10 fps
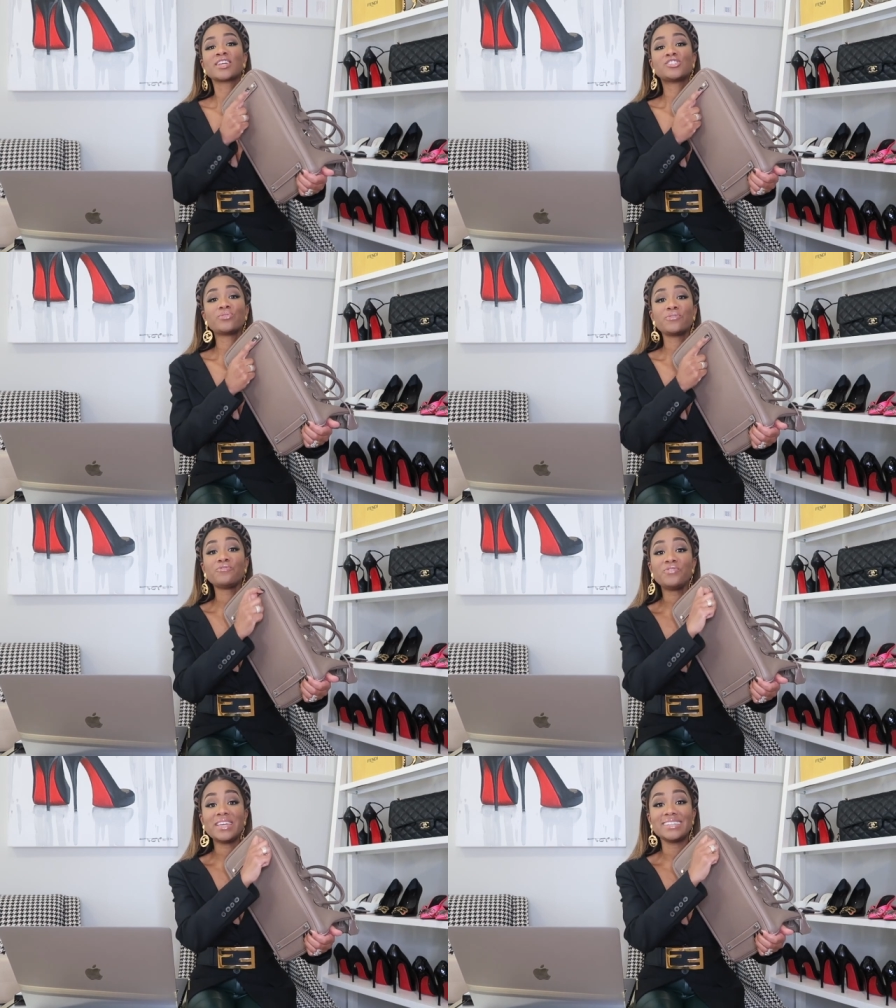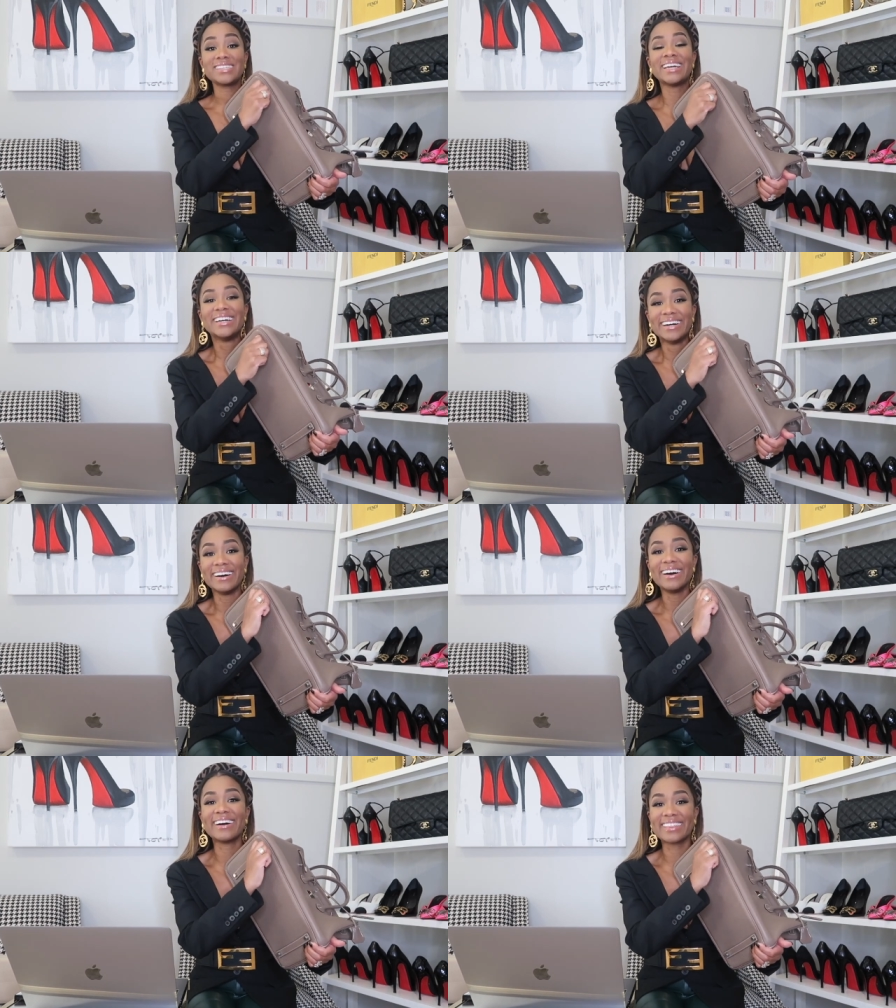So the feet
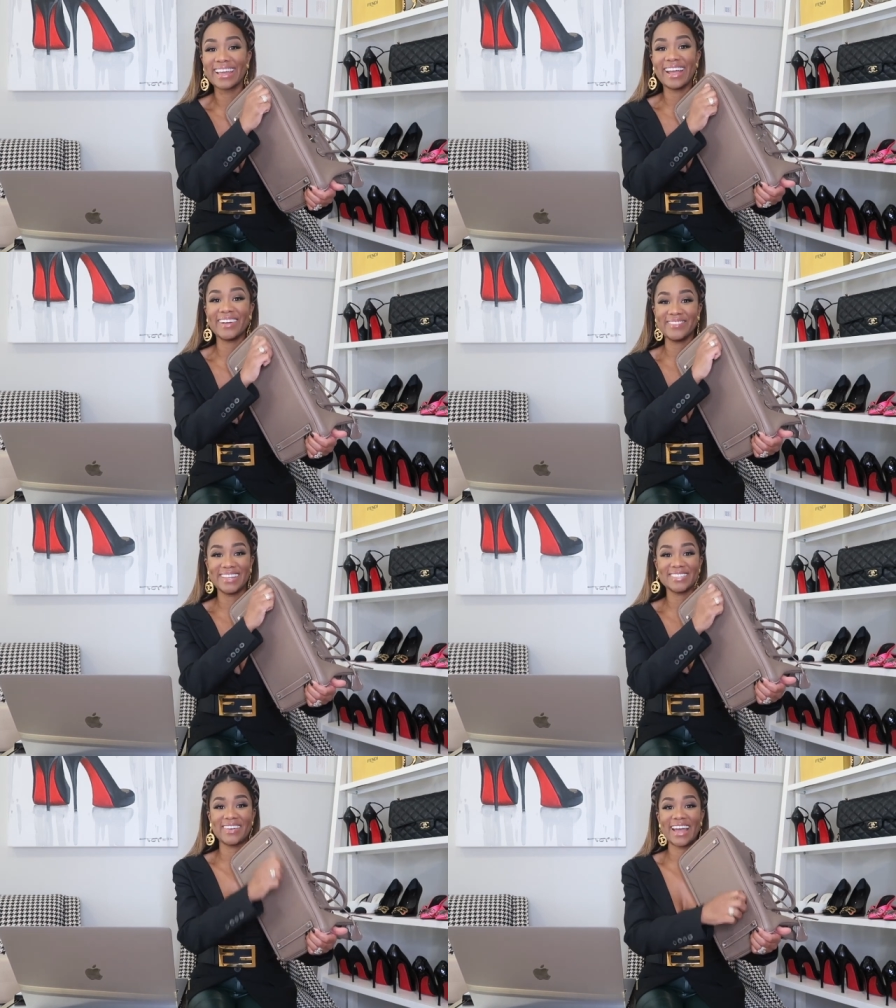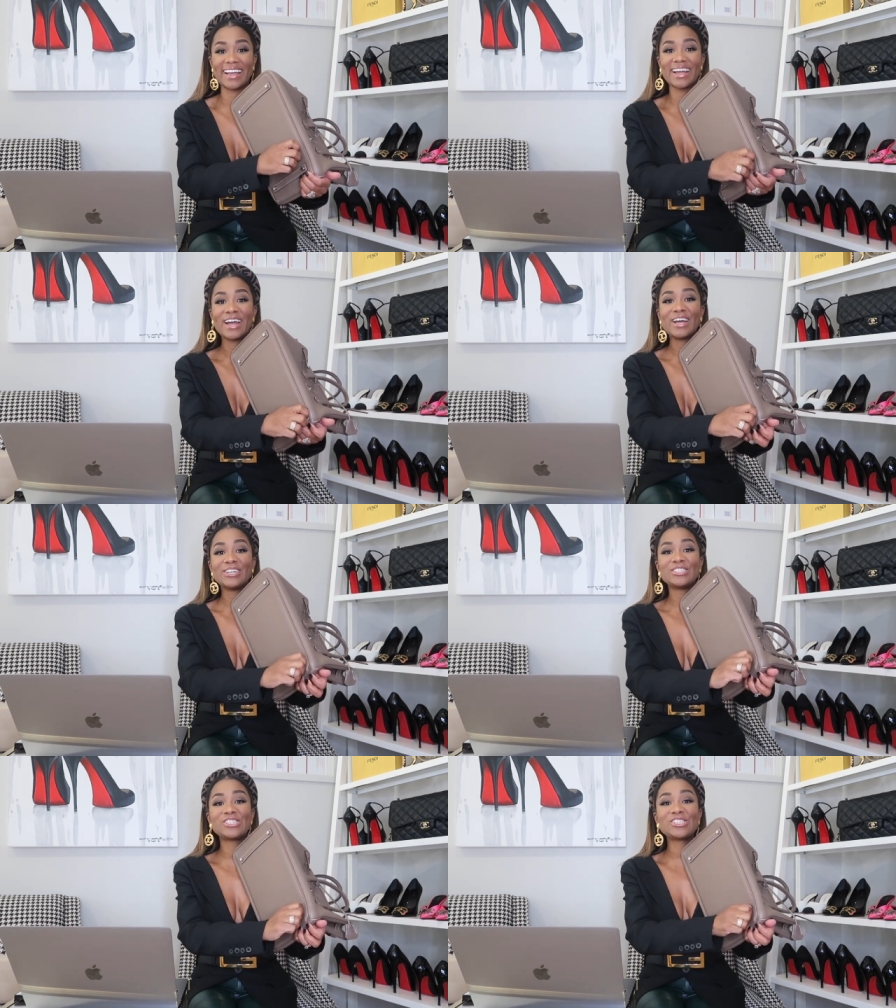on the Hermes bag
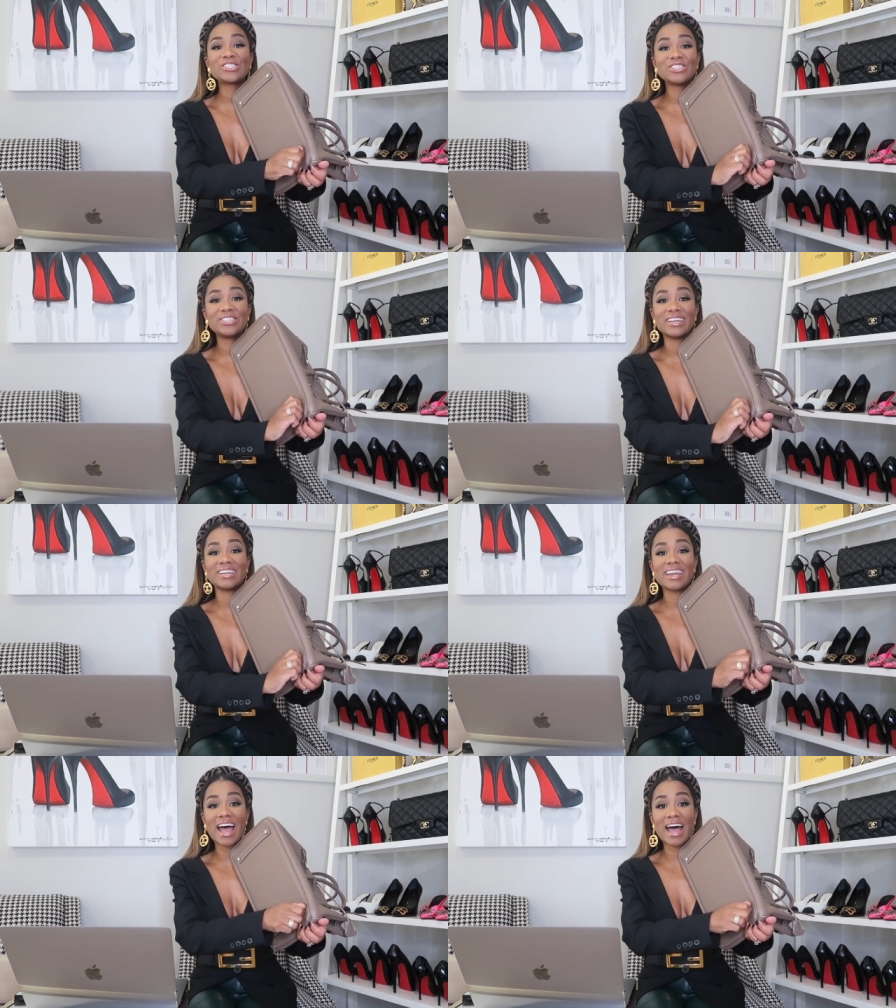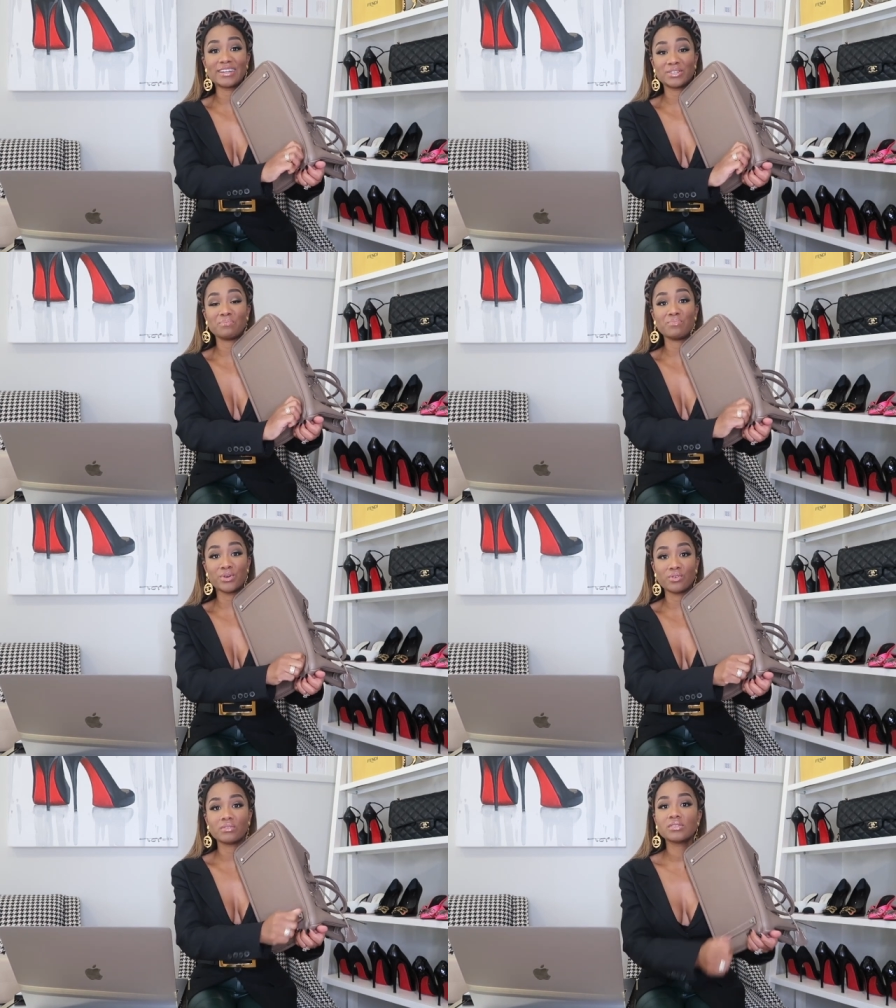should not
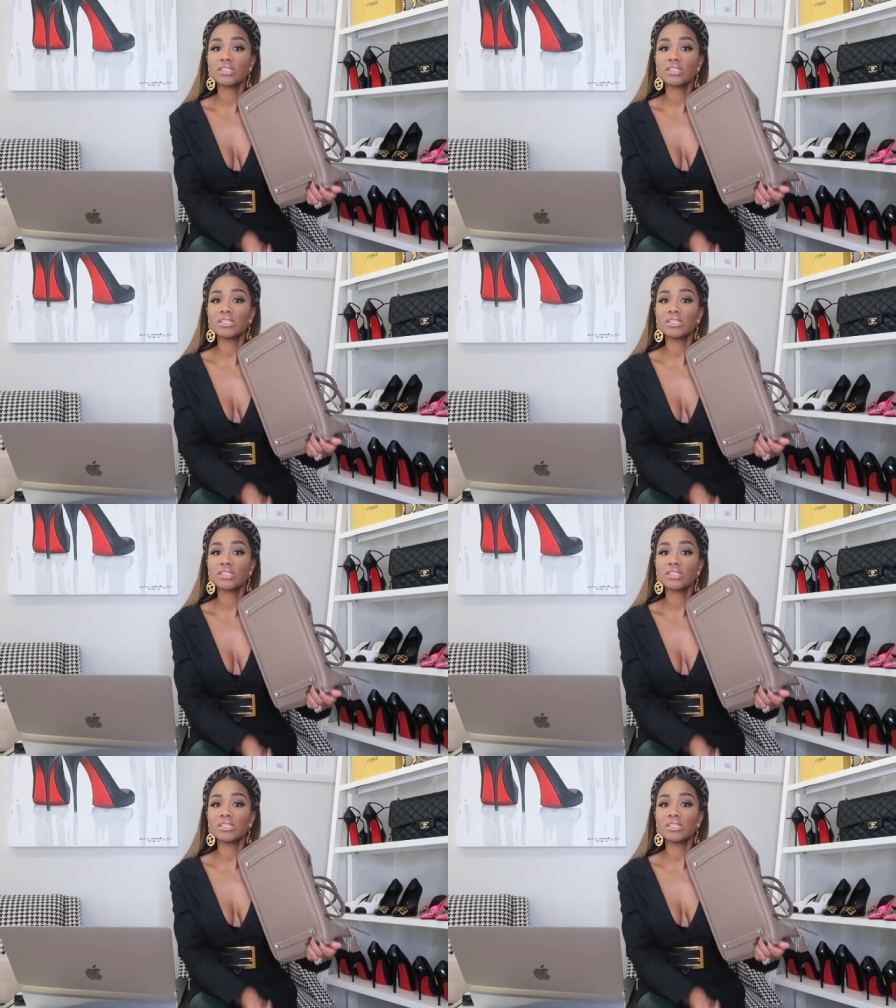move.